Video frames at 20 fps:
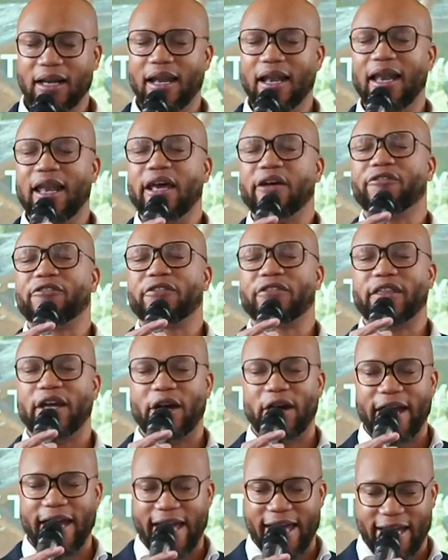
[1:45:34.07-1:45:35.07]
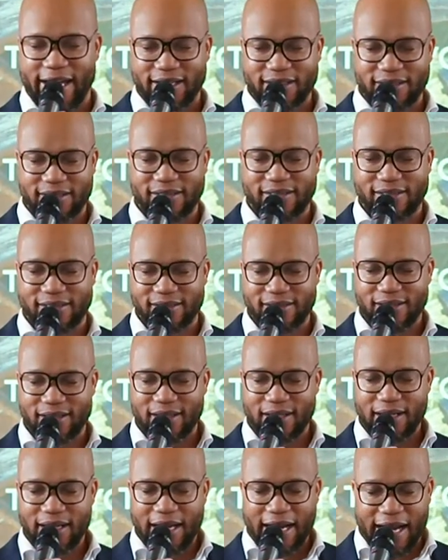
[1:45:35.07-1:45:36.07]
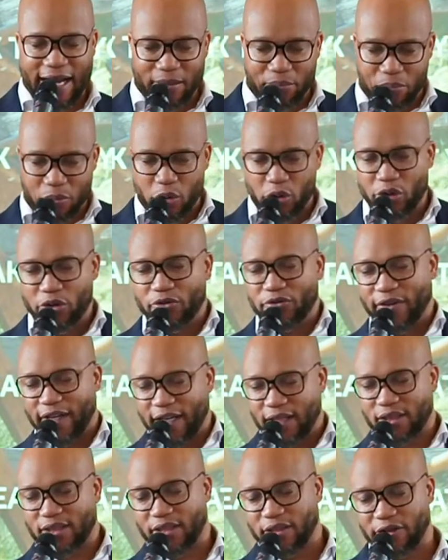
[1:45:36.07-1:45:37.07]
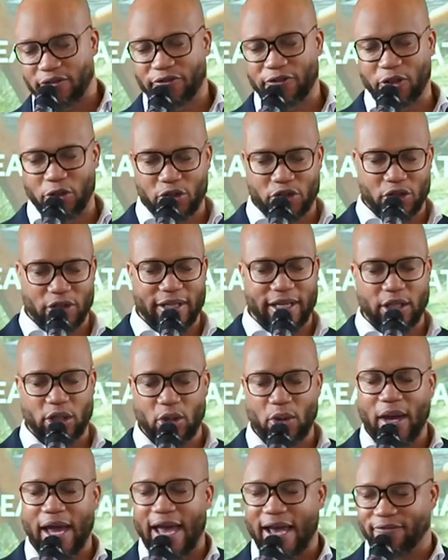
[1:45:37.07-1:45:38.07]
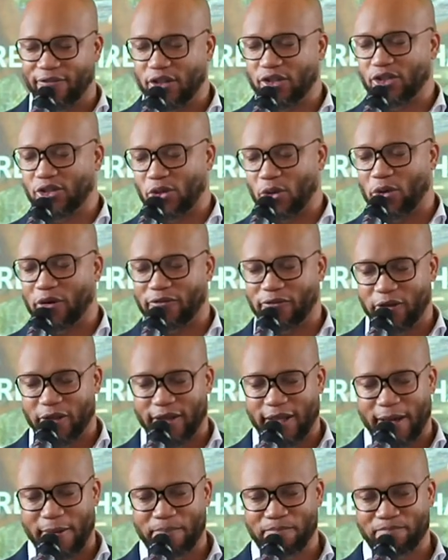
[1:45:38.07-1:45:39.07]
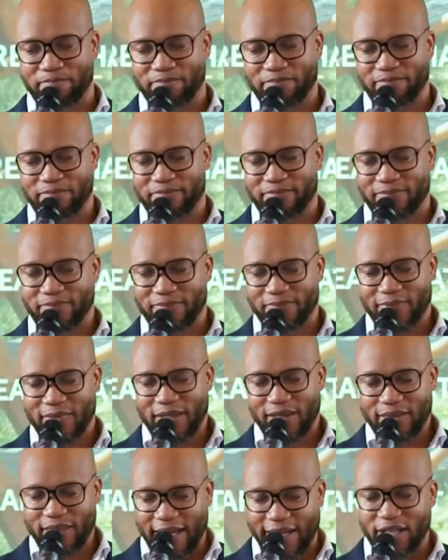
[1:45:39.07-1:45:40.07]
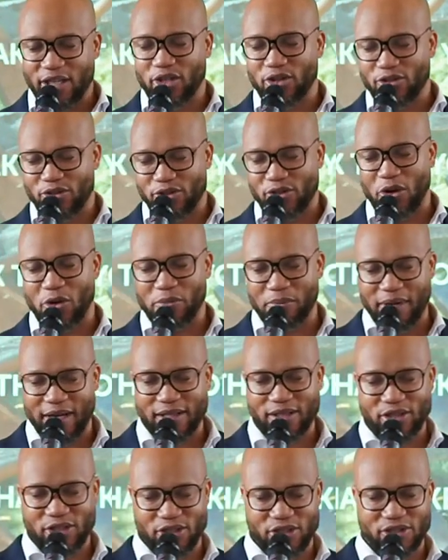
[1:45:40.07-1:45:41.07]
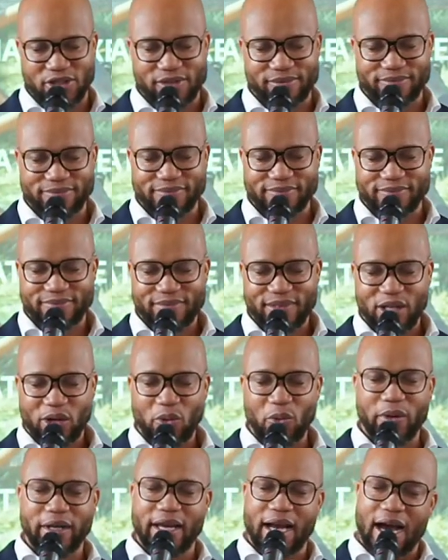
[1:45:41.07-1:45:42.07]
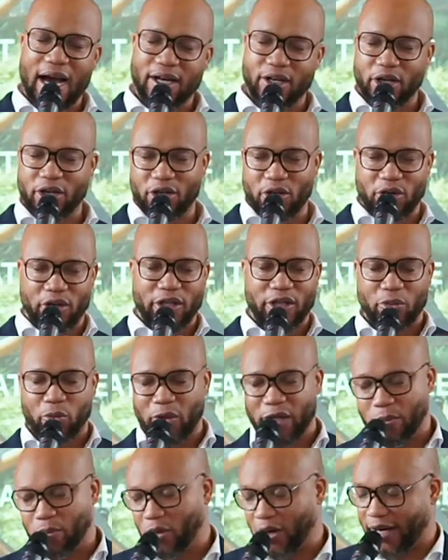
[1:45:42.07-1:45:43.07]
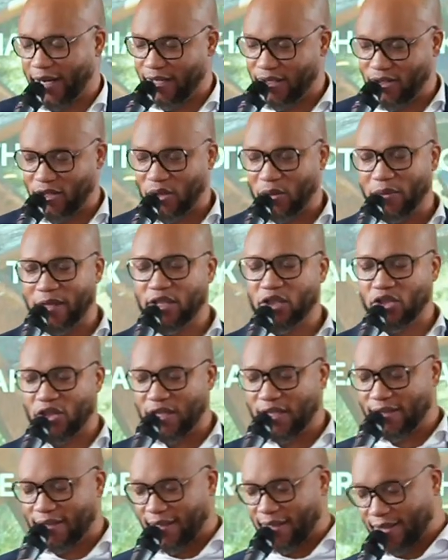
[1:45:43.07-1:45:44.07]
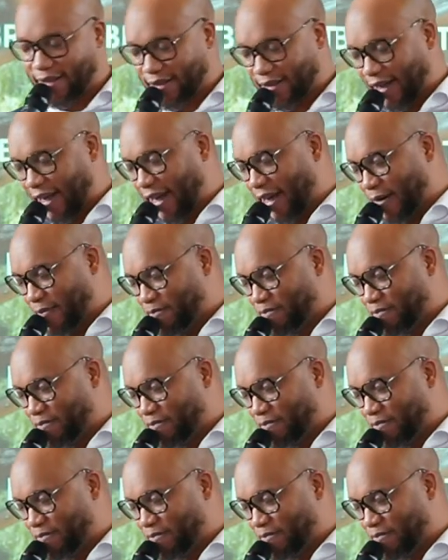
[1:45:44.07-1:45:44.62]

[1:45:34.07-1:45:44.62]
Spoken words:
lift their heads, and move into the future that you have in store for them. Thank you so much. We honor you and we praise you in Jesus' name.